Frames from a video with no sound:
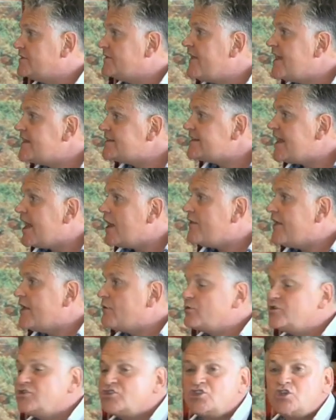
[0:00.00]
That's how they
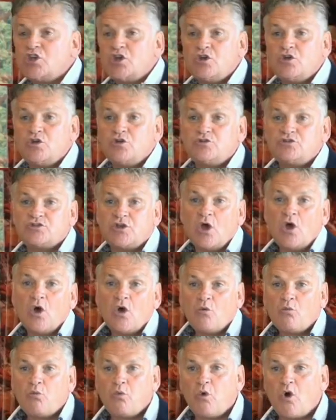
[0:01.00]
would choose
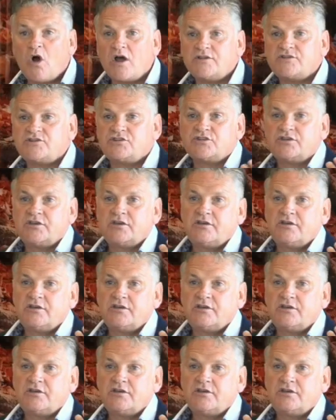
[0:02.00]
what